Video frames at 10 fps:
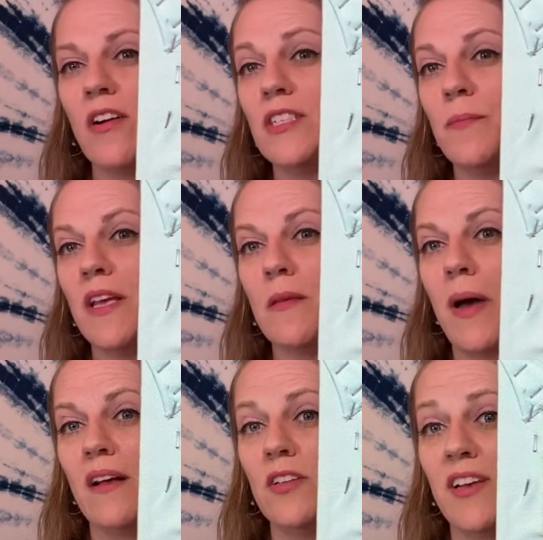to make the
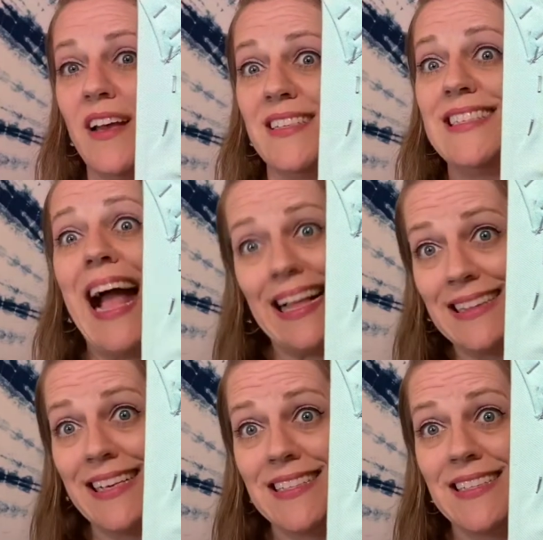back look
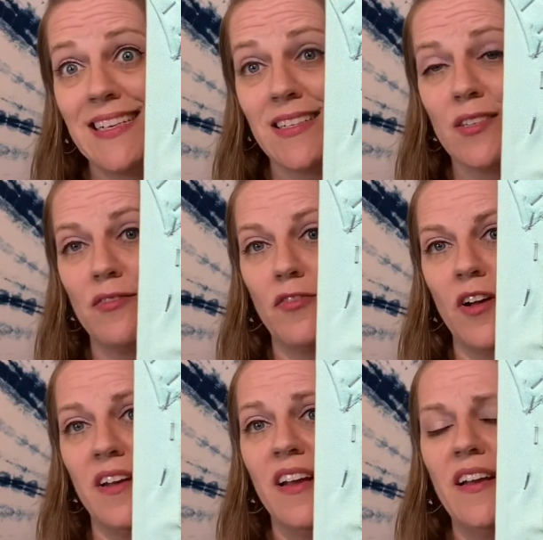exactly as neat as the front.